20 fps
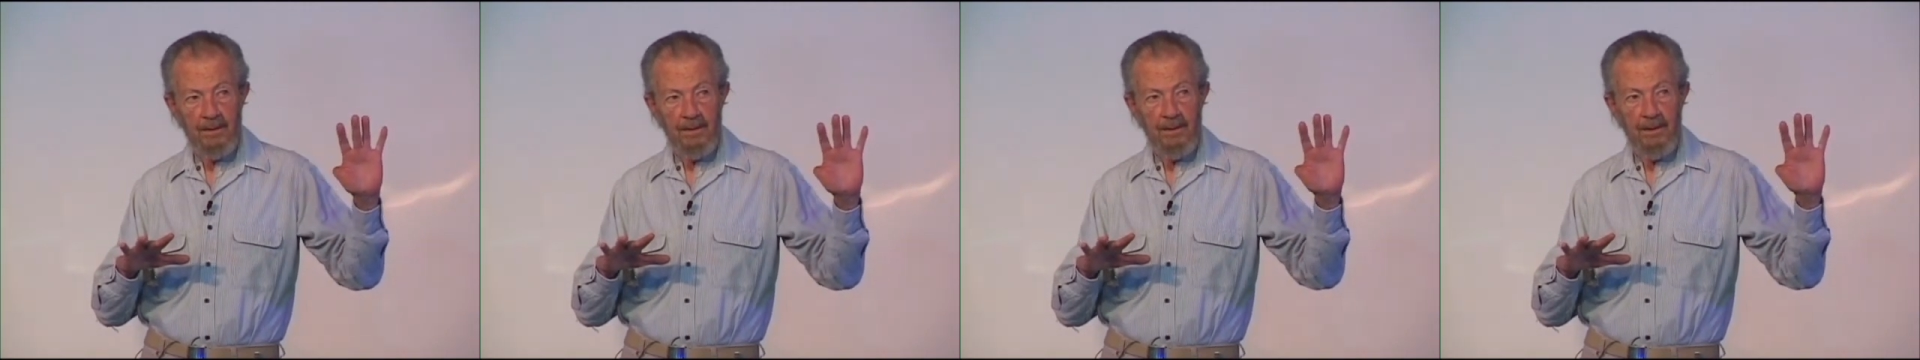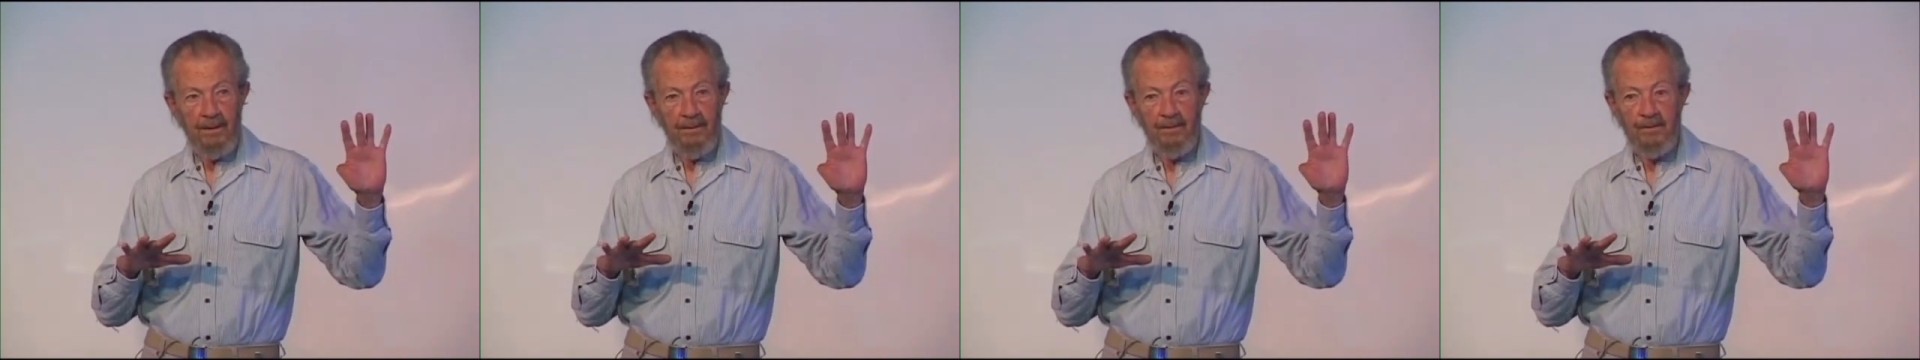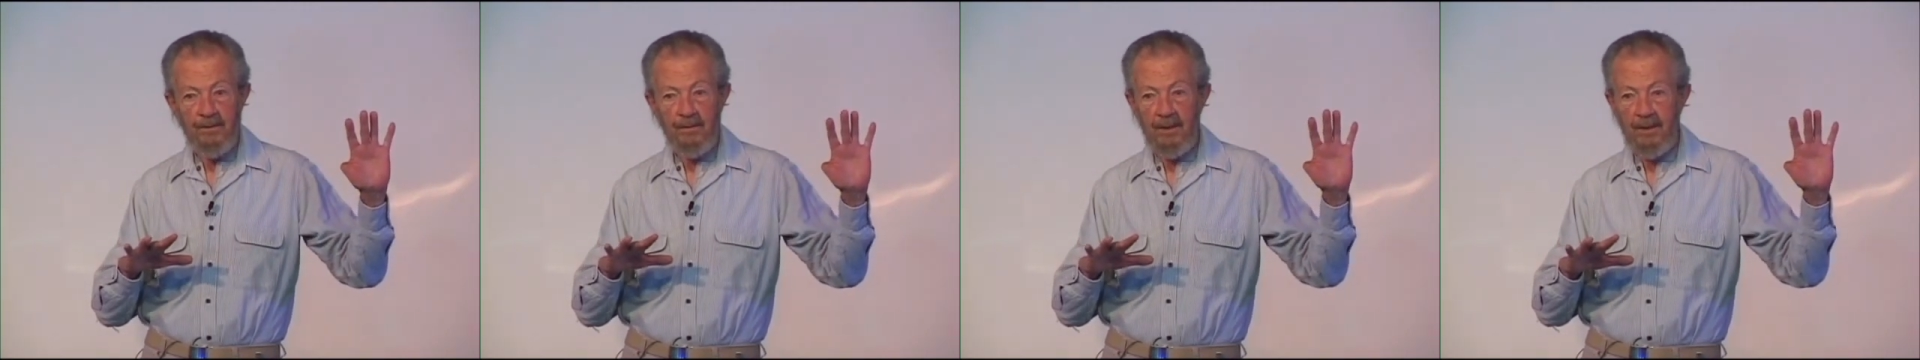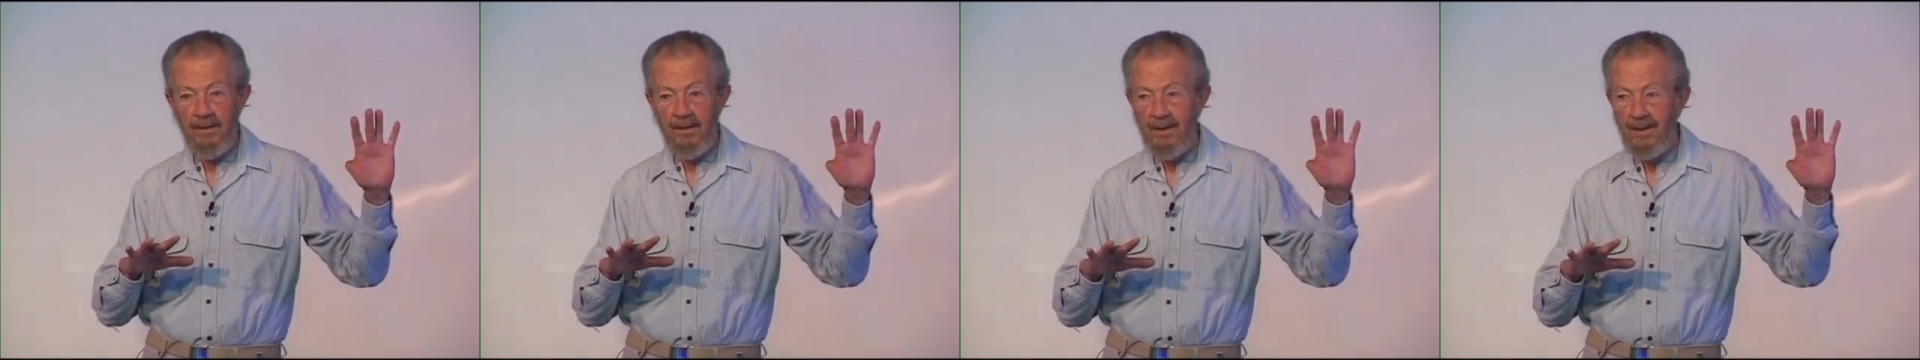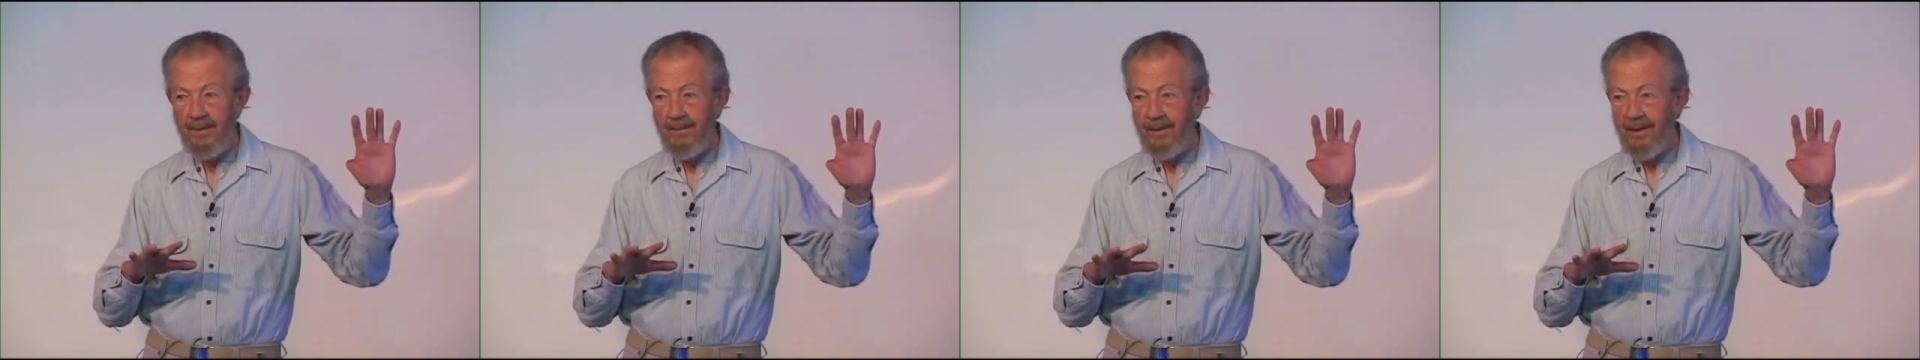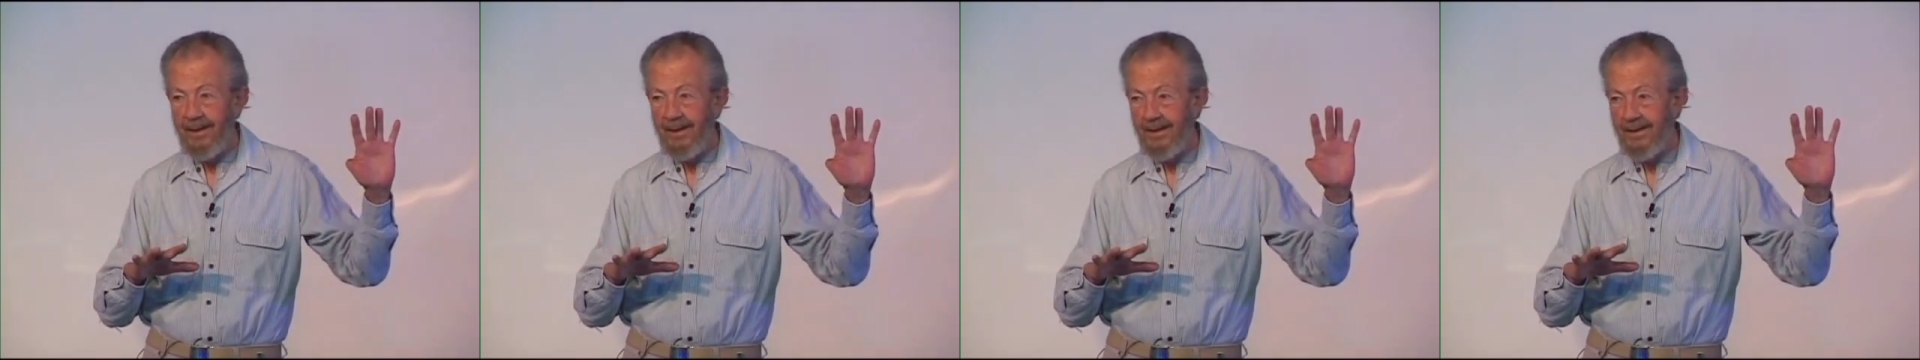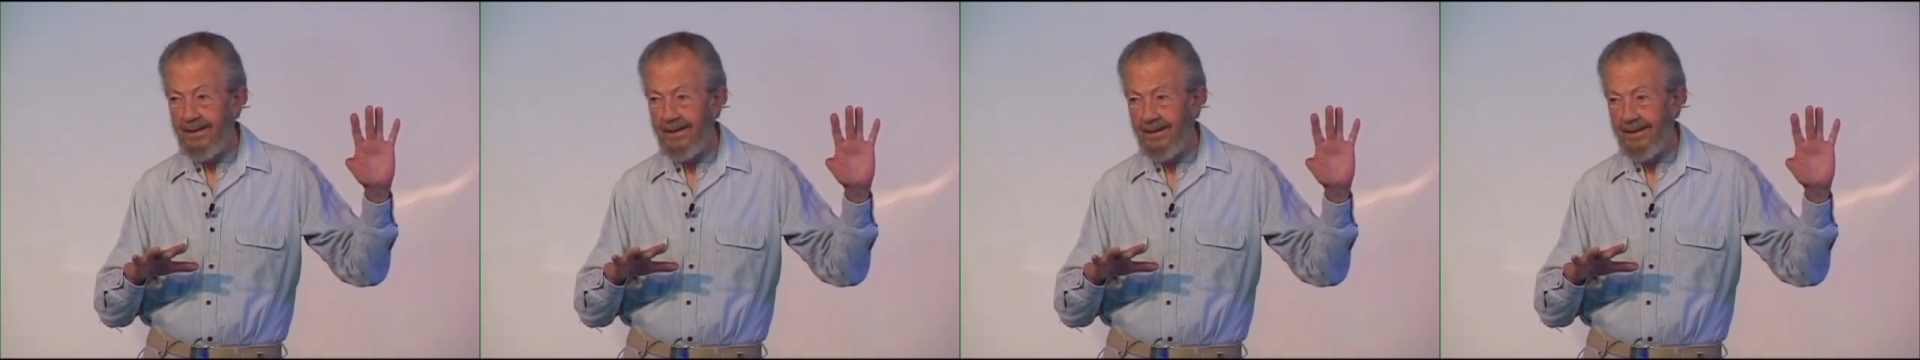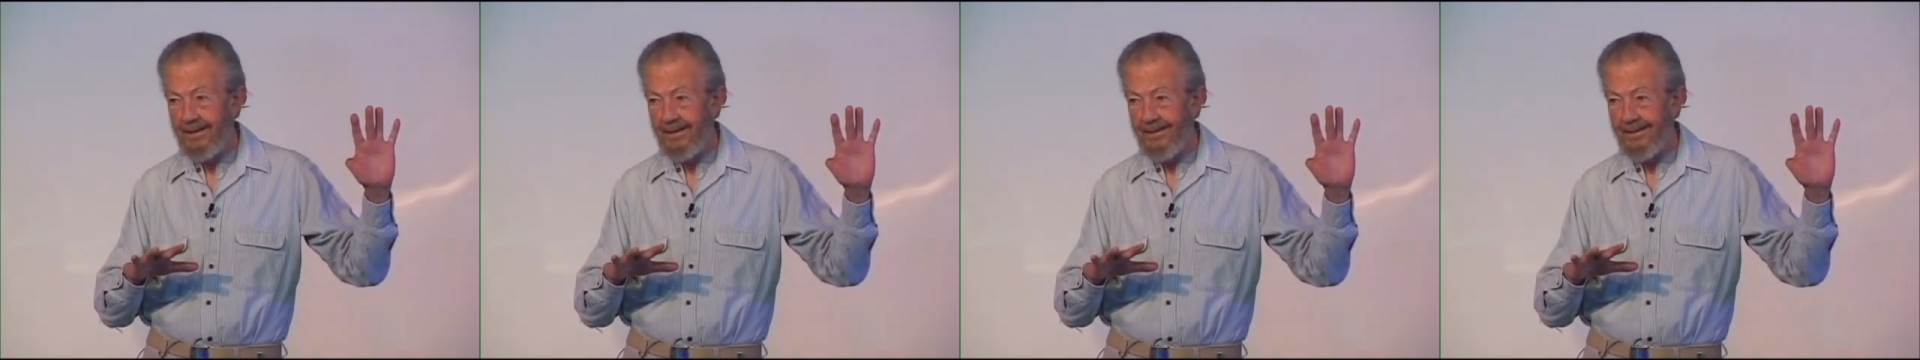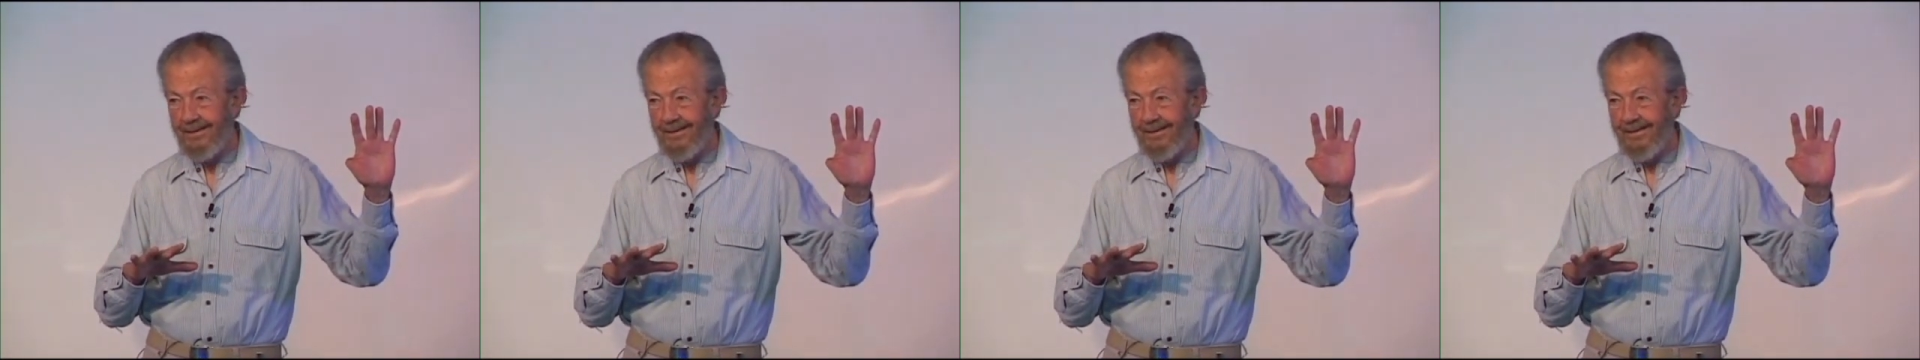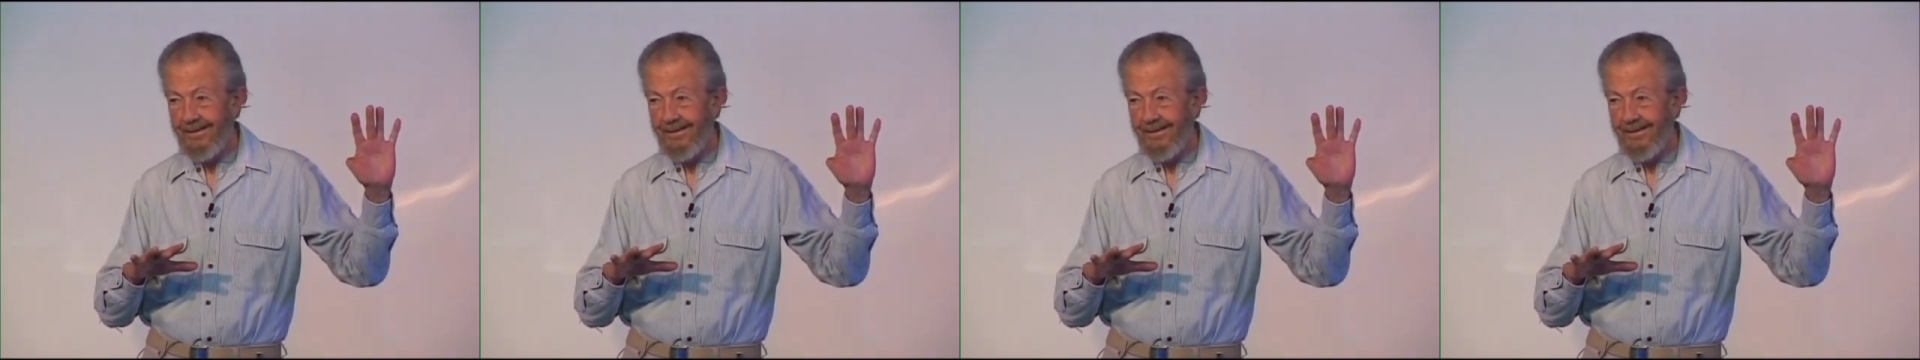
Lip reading: You haven't said anything about it yet.